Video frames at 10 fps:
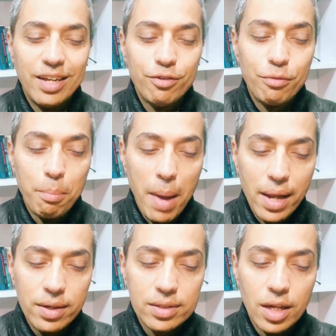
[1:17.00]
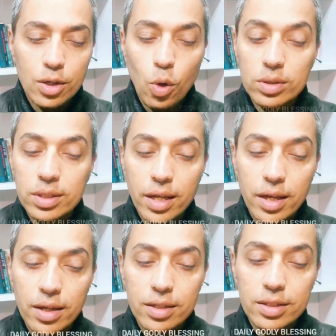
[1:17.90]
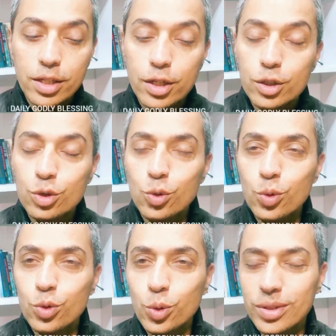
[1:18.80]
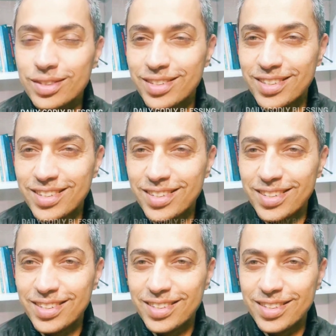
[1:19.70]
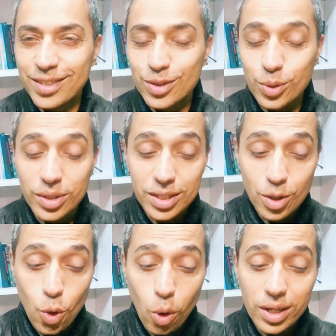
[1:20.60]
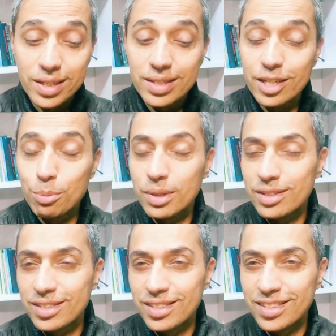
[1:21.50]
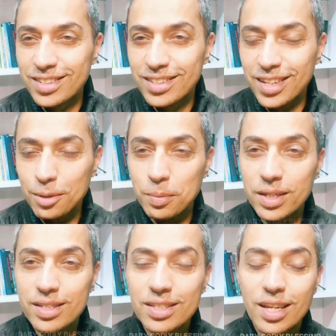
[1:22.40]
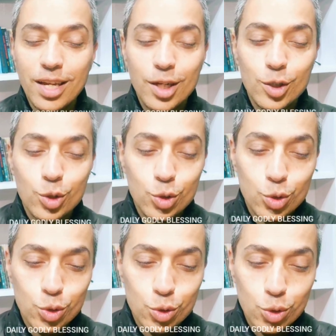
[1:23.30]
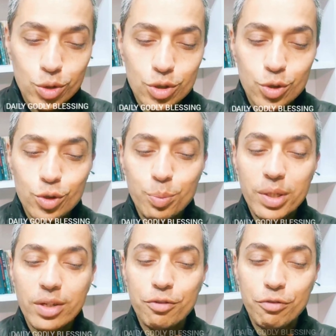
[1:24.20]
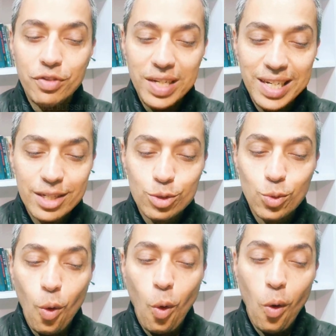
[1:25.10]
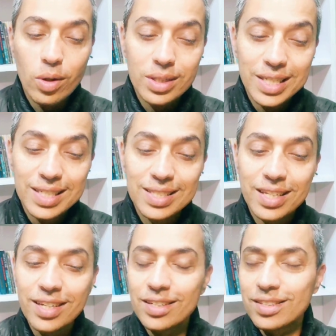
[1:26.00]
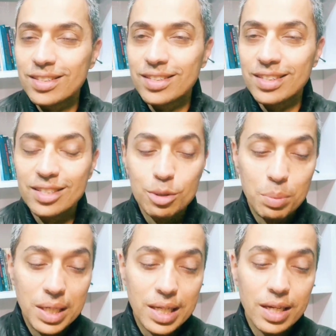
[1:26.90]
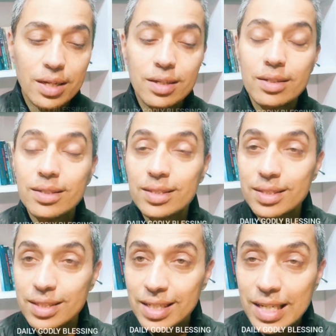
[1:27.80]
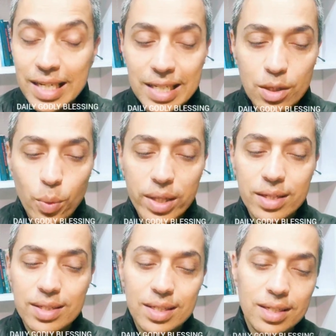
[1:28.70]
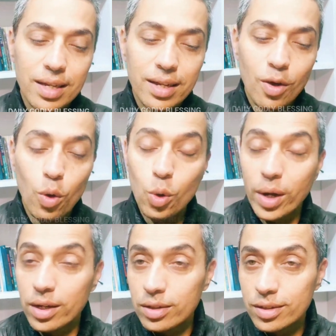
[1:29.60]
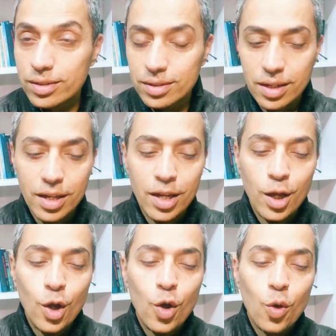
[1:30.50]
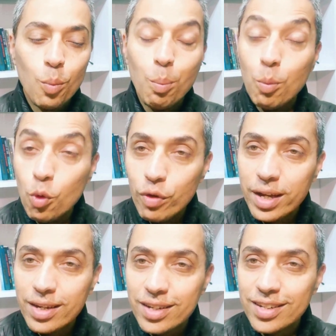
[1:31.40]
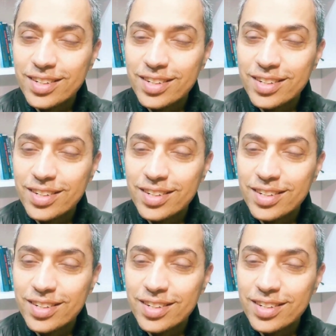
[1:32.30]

If manners are not there, there is no truth. So these are godly statements. That means truth should be revealed through all these things speaking, seeing the way they see or look at others, moving,